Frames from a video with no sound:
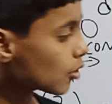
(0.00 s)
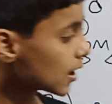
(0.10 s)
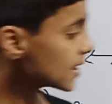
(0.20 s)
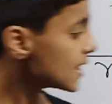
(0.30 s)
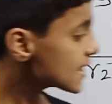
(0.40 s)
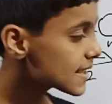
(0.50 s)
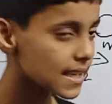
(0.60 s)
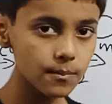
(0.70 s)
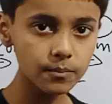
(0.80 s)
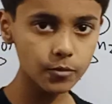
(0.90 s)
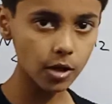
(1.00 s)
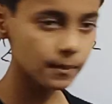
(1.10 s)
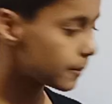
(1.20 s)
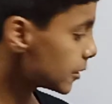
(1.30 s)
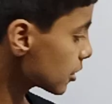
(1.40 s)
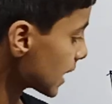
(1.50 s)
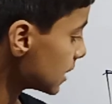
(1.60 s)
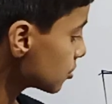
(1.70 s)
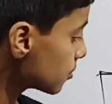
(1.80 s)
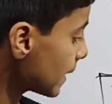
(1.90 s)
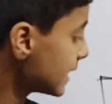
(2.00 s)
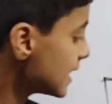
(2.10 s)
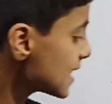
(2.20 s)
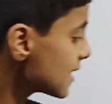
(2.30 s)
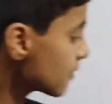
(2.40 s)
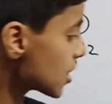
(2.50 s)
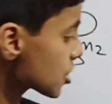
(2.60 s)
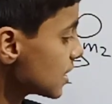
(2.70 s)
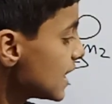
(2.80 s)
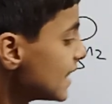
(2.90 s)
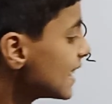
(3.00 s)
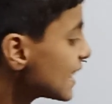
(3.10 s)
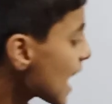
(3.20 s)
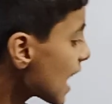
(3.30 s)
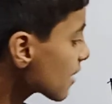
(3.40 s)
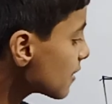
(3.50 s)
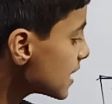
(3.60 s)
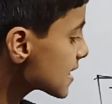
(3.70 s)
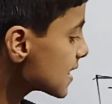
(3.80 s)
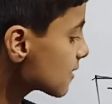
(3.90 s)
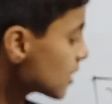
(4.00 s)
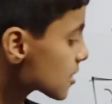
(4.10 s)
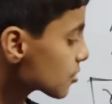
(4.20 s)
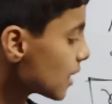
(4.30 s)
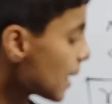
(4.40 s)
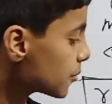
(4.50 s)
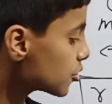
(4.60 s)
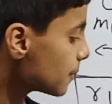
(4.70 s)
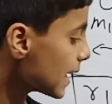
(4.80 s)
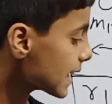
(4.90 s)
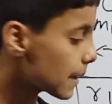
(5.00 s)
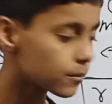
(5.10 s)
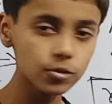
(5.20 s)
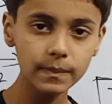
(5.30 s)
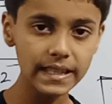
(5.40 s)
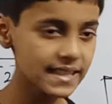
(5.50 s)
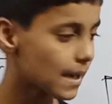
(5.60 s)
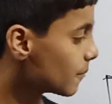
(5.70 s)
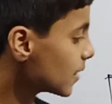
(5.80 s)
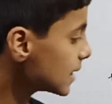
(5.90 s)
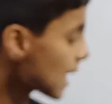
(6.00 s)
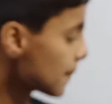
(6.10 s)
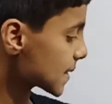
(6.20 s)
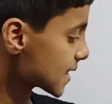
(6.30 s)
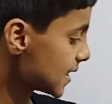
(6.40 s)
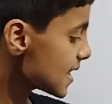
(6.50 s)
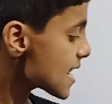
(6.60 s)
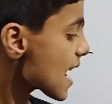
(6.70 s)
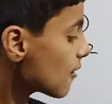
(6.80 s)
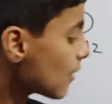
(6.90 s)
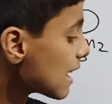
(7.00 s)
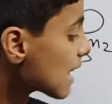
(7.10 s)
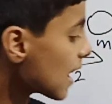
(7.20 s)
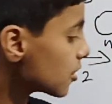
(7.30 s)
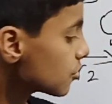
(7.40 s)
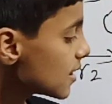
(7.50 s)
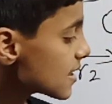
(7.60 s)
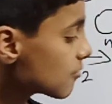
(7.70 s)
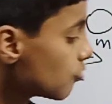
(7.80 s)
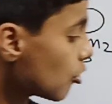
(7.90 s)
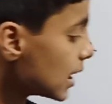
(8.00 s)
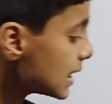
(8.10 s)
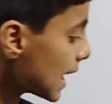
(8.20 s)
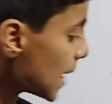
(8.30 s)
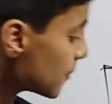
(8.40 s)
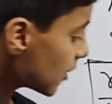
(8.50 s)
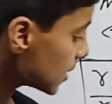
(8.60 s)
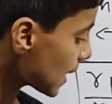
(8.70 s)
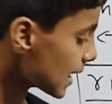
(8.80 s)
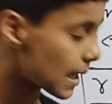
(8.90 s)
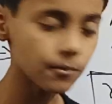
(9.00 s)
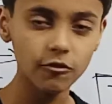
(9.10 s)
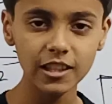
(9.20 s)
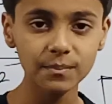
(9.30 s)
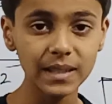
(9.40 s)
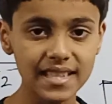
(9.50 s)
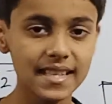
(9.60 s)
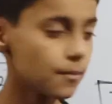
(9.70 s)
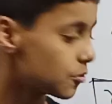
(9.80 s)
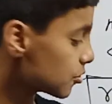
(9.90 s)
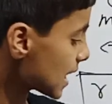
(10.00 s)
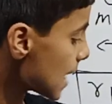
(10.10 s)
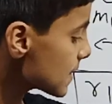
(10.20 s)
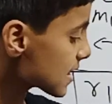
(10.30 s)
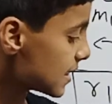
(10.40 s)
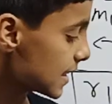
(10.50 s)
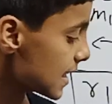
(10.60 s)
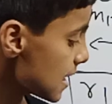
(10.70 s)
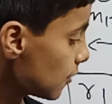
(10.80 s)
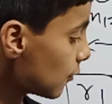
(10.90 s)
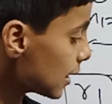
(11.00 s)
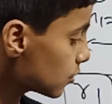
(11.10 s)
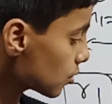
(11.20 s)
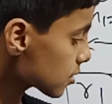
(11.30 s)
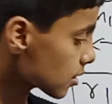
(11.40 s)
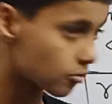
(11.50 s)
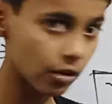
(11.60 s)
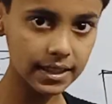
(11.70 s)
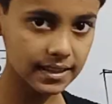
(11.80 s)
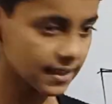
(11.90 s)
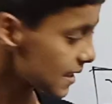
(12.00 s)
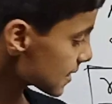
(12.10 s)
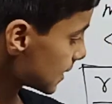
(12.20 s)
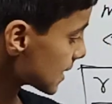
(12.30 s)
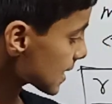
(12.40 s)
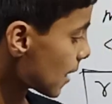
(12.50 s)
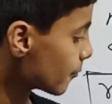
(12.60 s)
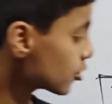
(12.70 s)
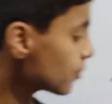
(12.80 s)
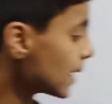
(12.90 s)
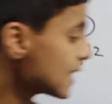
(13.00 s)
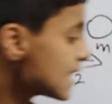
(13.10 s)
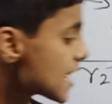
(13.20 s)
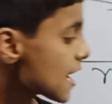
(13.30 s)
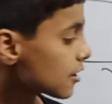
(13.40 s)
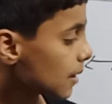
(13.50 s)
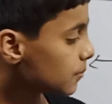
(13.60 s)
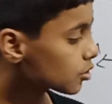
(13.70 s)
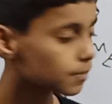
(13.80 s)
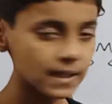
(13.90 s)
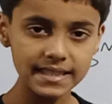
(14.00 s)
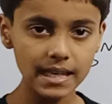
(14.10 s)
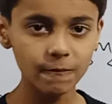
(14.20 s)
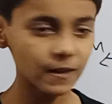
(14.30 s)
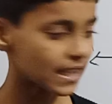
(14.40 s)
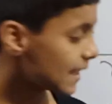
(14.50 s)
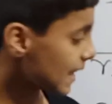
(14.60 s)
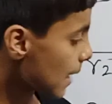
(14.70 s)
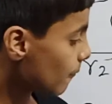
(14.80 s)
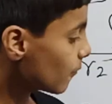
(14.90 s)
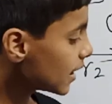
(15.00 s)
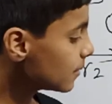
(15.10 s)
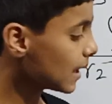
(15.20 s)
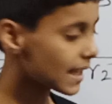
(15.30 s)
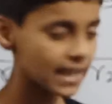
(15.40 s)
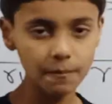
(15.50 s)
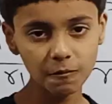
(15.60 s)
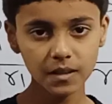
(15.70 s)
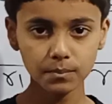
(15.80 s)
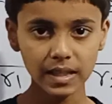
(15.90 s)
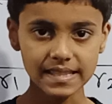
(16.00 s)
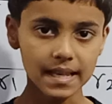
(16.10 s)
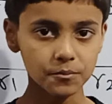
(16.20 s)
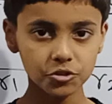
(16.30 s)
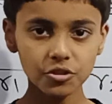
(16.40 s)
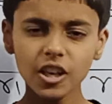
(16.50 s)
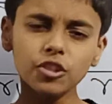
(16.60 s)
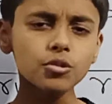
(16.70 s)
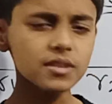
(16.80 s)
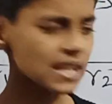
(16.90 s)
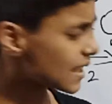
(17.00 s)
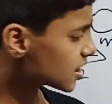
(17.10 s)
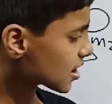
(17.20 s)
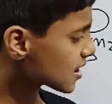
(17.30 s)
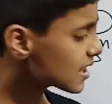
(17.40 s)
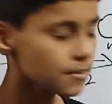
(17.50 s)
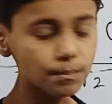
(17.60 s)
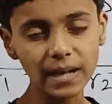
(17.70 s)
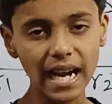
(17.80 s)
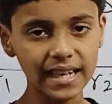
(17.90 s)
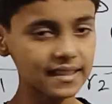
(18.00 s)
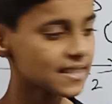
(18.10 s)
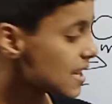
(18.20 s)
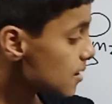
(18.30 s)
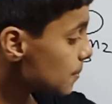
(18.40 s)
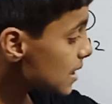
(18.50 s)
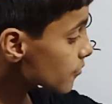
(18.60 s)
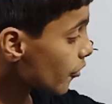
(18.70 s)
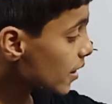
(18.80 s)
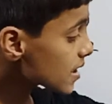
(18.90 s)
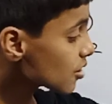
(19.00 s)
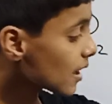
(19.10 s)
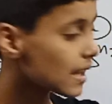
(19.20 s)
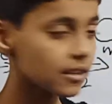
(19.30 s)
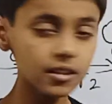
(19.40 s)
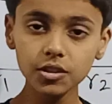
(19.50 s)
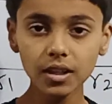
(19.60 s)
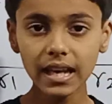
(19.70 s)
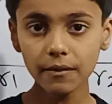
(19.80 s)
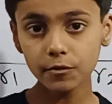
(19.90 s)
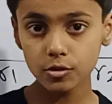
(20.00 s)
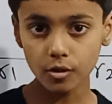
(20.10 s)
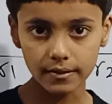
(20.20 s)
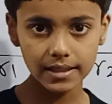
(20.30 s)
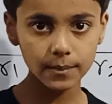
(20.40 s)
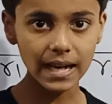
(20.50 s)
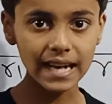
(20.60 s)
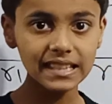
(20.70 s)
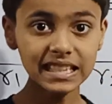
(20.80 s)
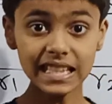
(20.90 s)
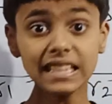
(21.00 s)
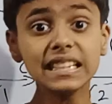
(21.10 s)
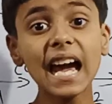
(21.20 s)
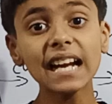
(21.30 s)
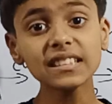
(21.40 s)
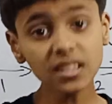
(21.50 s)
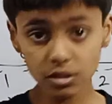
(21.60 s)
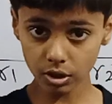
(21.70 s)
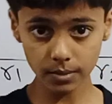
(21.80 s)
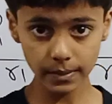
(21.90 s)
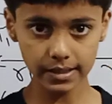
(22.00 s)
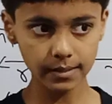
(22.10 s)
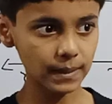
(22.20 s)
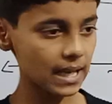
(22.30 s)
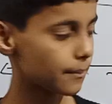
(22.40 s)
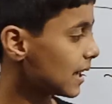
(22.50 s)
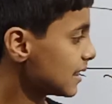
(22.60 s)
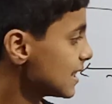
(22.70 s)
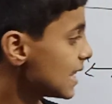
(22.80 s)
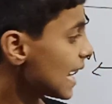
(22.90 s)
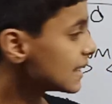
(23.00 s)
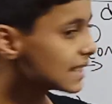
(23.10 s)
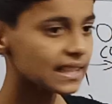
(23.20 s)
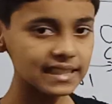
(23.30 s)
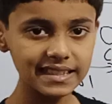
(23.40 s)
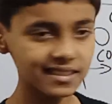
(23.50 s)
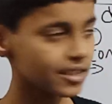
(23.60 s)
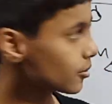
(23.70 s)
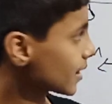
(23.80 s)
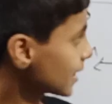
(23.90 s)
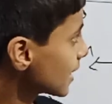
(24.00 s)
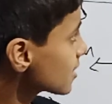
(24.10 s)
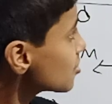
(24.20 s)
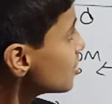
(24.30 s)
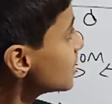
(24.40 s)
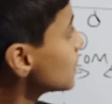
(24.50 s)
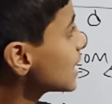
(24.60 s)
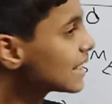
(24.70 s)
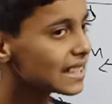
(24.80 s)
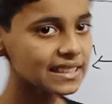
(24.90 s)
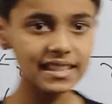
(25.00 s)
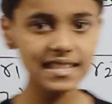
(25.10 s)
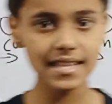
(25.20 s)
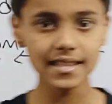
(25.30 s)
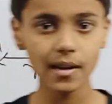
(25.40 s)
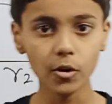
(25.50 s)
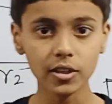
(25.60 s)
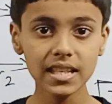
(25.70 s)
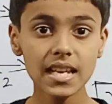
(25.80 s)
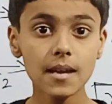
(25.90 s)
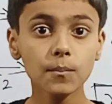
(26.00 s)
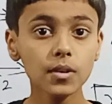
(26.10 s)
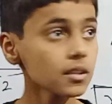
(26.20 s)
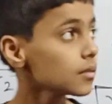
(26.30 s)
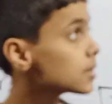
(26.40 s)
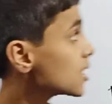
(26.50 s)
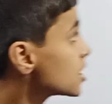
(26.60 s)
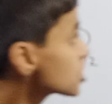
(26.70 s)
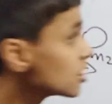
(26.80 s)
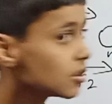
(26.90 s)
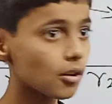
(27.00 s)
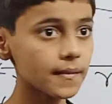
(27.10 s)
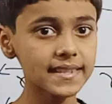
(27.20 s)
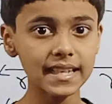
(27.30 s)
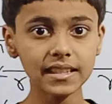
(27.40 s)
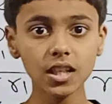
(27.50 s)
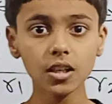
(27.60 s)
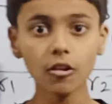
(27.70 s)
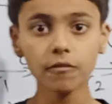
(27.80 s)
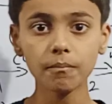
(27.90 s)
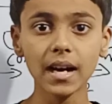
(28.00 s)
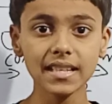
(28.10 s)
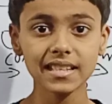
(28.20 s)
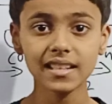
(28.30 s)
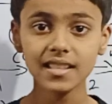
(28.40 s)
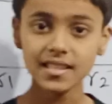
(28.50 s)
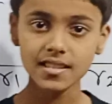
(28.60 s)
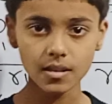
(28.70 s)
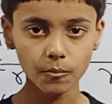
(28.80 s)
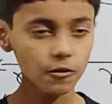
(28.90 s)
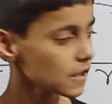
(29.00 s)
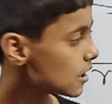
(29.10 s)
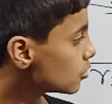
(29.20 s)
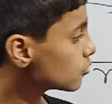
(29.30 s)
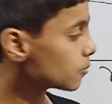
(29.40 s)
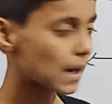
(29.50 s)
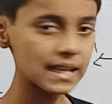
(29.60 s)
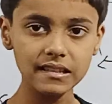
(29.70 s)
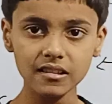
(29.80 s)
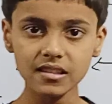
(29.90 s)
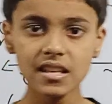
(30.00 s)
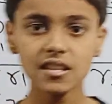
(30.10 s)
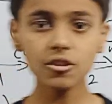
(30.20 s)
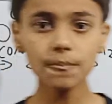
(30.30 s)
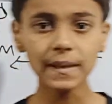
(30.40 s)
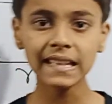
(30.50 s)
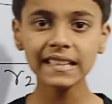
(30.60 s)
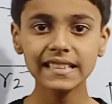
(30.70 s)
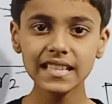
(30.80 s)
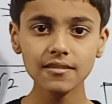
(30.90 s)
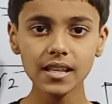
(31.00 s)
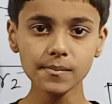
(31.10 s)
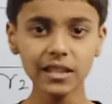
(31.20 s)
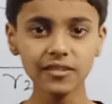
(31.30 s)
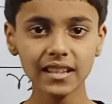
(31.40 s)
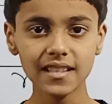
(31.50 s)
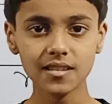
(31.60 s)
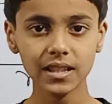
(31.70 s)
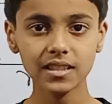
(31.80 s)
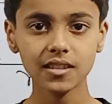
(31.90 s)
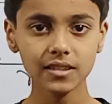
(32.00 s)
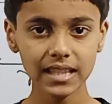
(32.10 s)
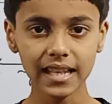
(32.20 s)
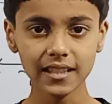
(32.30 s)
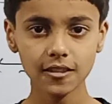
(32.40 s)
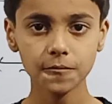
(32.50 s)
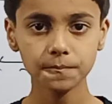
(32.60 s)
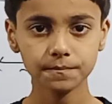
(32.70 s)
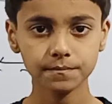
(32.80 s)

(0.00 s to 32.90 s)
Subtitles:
want same problem, you can do by this equation that R1 is equals to M2 by M2 plus M1 times D, while R2 is what? M1 by M1 plus M2 times D, where those quantities, this M2 by M2 plus M1 and M1 by M1 plus M2, those are just in brackets. Means first you'll have to solve the bracket, later you'll multiply by D, and then easily you can get. So mainly this is about the position of center of mass in a system of two particles. So mainly this was my today's video. Thank you.